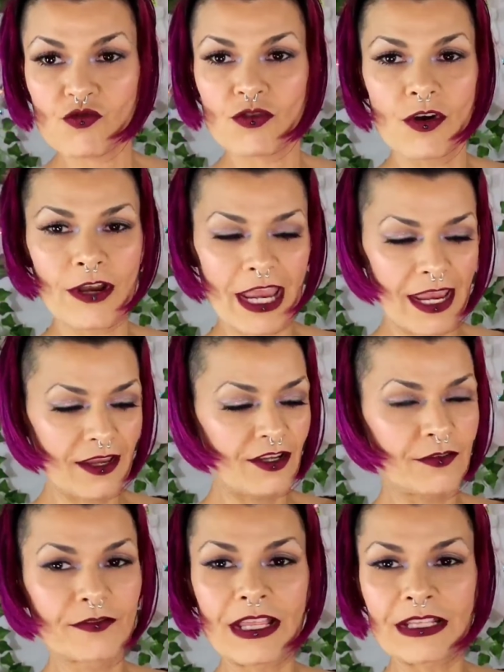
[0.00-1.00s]
okay,
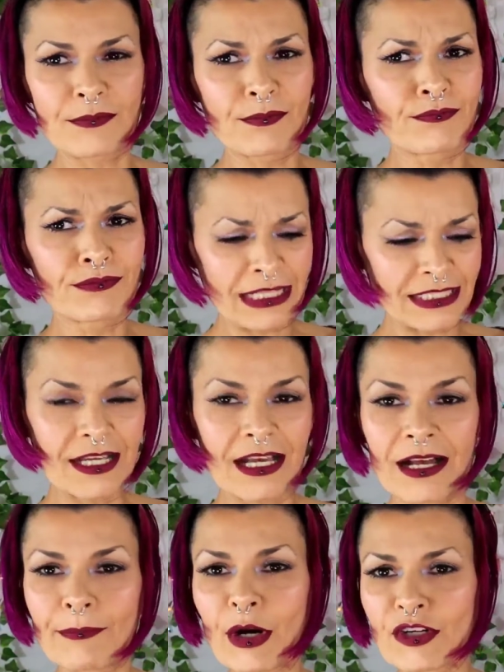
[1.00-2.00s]
good. That's
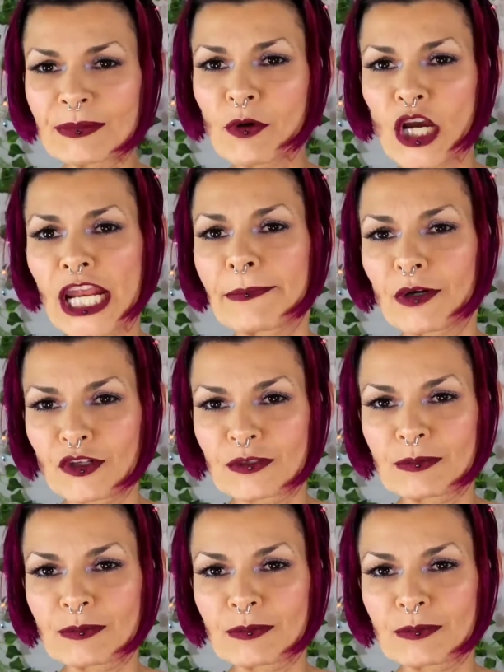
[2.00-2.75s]
a bonus point. That